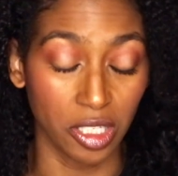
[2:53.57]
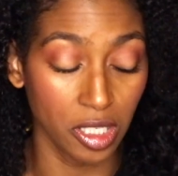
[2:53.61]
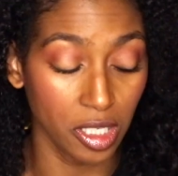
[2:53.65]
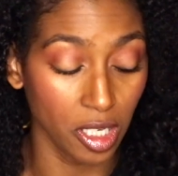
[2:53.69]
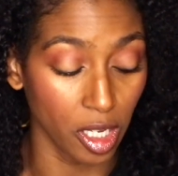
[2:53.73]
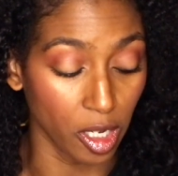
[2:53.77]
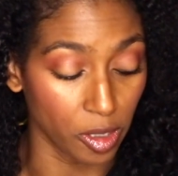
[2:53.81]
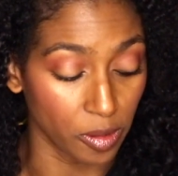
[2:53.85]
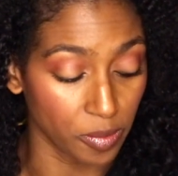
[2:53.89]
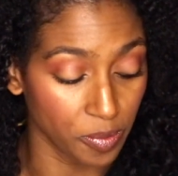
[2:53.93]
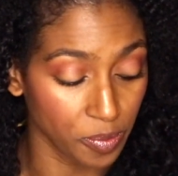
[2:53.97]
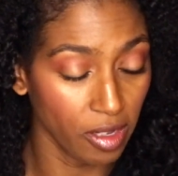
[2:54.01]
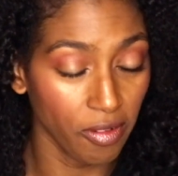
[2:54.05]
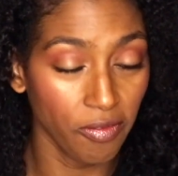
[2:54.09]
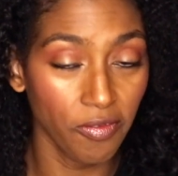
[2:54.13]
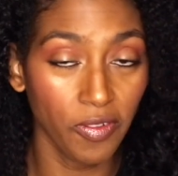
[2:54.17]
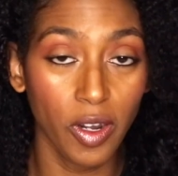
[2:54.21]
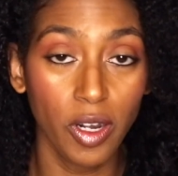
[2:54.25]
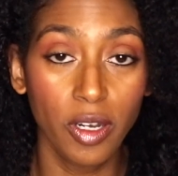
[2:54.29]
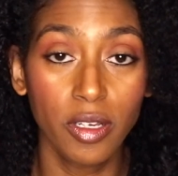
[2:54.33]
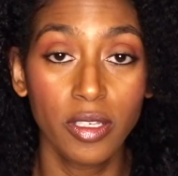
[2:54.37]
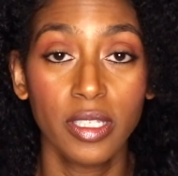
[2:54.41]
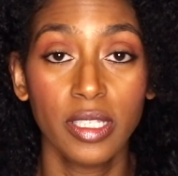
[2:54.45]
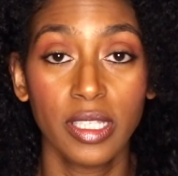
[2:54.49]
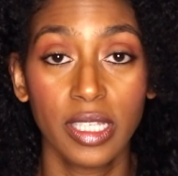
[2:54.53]
So the
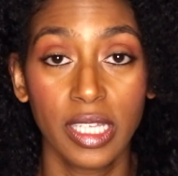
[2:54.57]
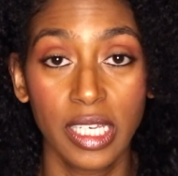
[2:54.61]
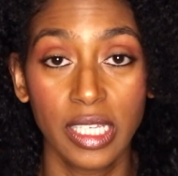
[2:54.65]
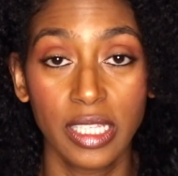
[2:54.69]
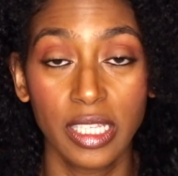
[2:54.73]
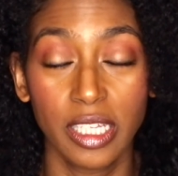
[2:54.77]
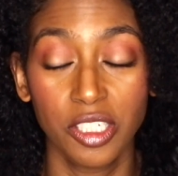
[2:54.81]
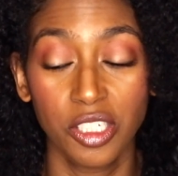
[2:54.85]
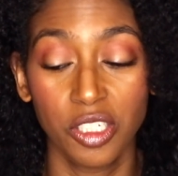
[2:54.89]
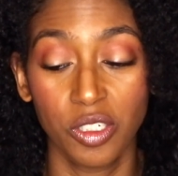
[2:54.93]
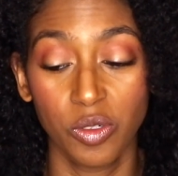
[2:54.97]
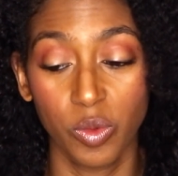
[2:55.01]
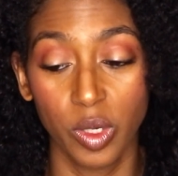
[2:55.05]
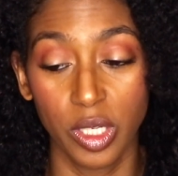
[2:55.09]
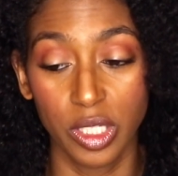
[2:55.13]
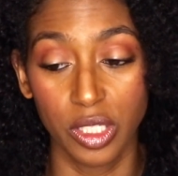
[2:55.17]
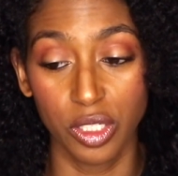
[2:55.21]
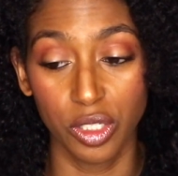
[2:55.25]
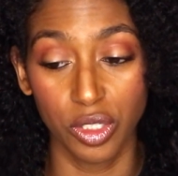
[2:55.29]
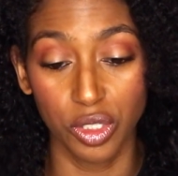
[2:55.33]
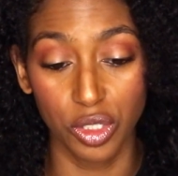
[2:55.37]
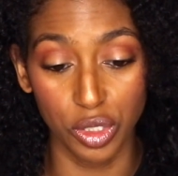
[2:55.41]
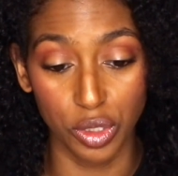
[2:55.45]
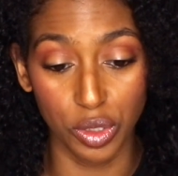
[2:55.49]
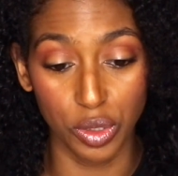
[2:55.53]
first thing that you'll want
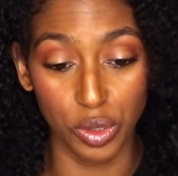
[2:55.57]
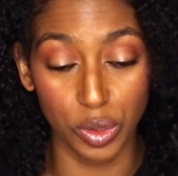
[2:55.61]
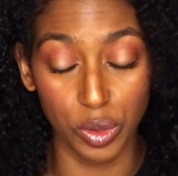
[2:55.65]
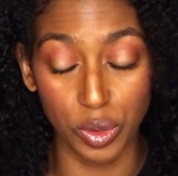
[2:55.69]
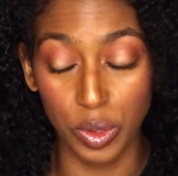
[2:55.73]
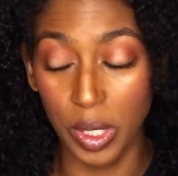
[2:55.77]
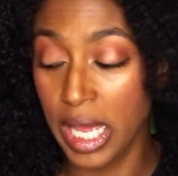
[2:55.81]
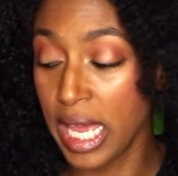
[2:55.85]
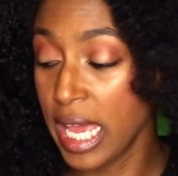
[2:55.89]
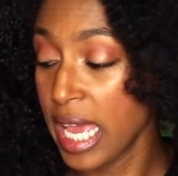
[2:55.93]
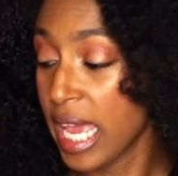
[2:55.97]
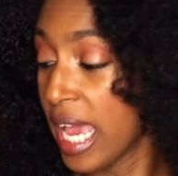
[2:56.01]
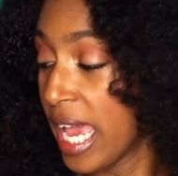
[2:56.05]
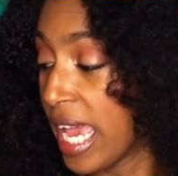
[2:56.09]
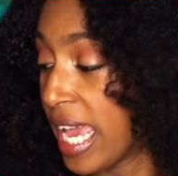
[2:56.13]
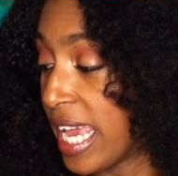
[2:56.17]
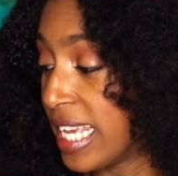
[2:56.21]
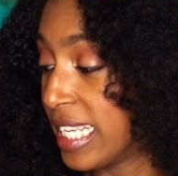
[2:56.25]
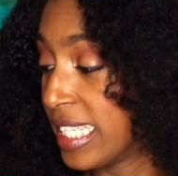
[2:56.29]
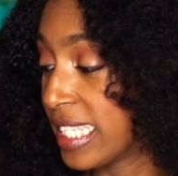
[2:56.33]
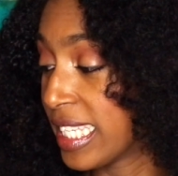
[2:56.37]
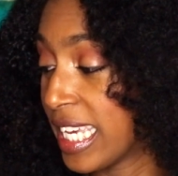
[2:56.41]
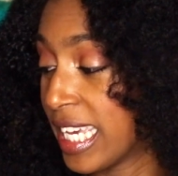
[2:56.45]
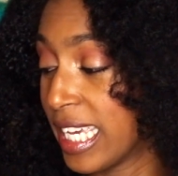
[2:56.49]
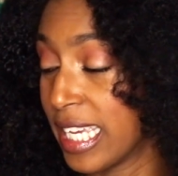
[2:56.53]
to do
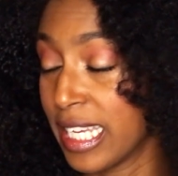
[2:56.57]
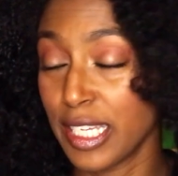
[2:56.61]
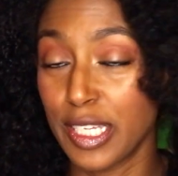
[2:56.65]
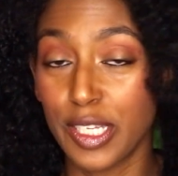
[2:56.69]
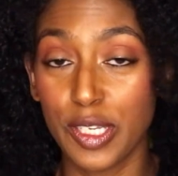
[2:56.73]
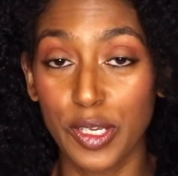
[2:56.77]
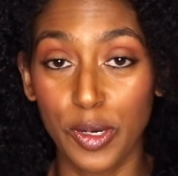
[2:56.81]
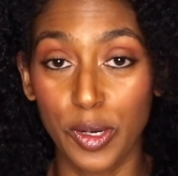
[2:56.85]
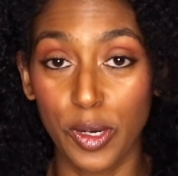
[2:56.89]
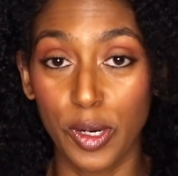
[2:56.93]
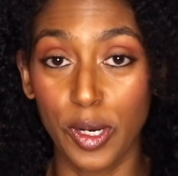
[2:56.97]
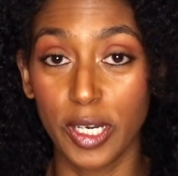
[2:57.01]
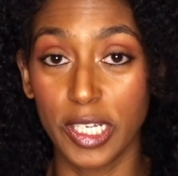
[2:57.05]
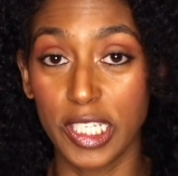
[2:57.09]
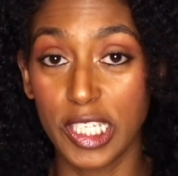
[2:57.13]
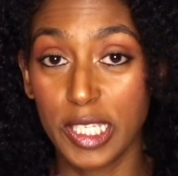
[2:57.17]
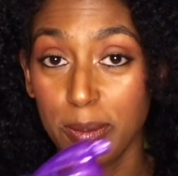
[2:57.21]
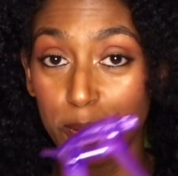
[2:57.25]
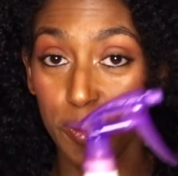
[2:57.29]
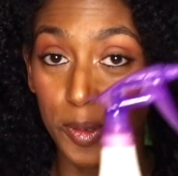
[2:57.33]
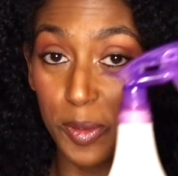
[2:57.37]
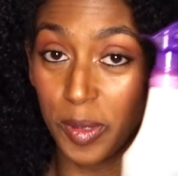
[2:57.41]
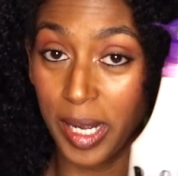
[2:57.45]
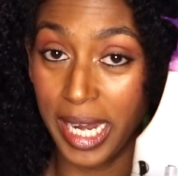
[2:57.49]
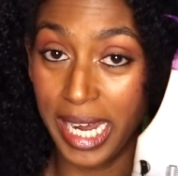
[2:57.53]
is get your
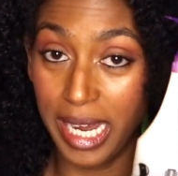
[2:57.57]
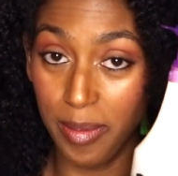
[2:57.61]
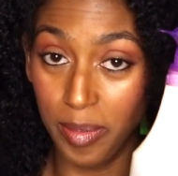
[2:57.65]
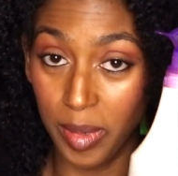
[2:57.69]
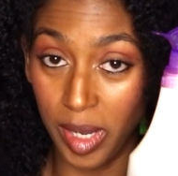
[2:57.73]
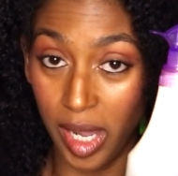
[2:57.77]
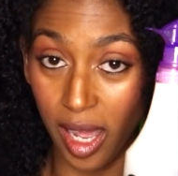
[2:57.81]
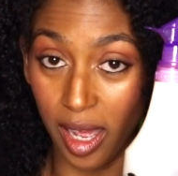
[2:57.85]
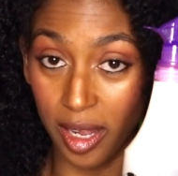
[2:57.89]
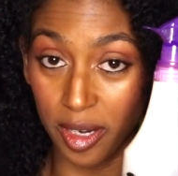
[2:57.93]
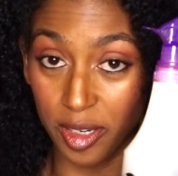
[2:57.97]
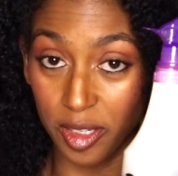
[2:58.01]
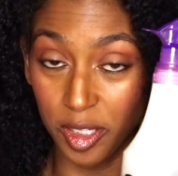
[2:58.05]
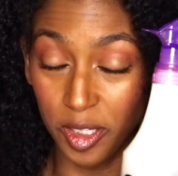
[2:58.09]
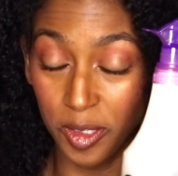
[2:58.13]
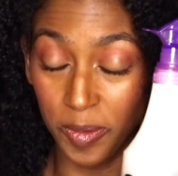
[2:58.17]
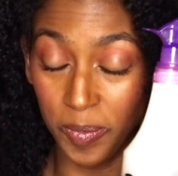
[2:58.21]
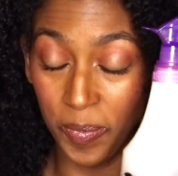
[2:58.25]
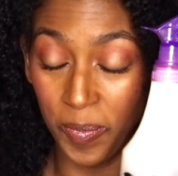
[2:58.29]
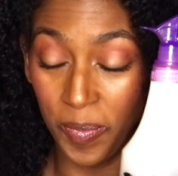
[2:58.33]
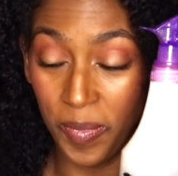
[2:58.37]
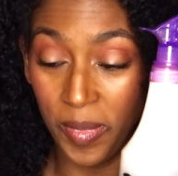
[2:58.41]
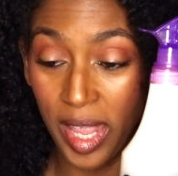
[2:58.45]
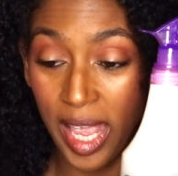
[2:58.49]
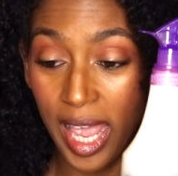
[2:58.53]
spray
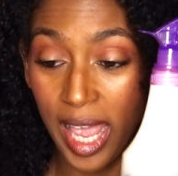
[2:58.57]
bottle.